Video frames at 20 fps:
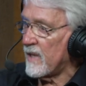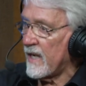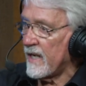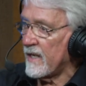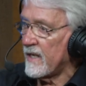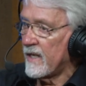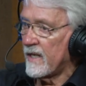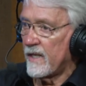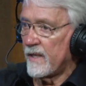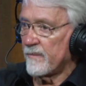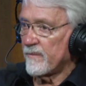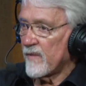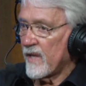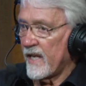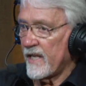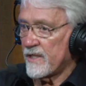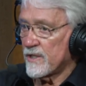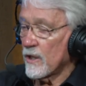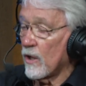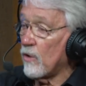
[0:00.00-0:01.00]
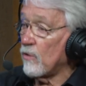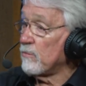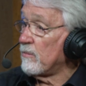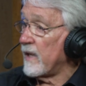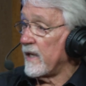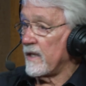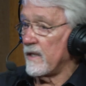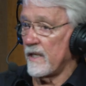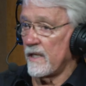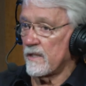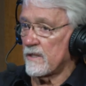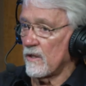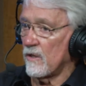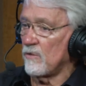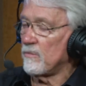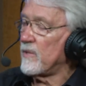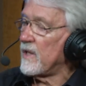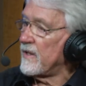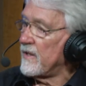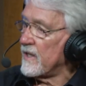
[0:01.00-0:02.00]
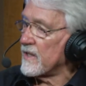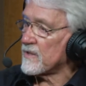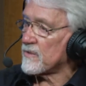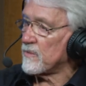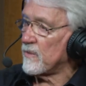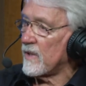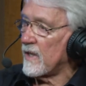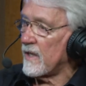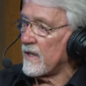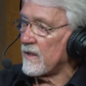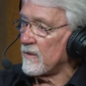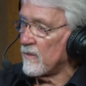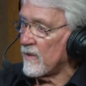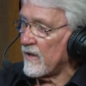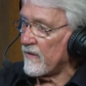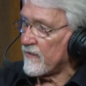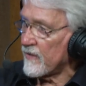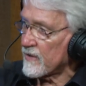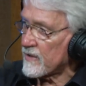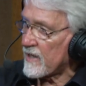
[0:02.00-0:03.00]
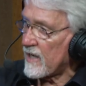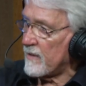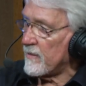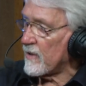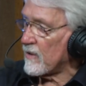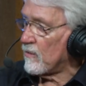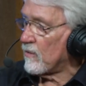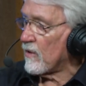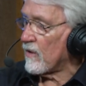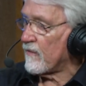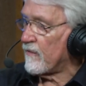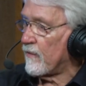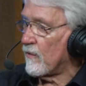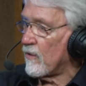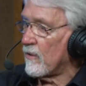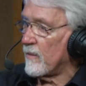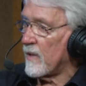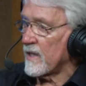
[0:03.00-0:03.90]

And he told me he told me this when I when I first came here to work for him.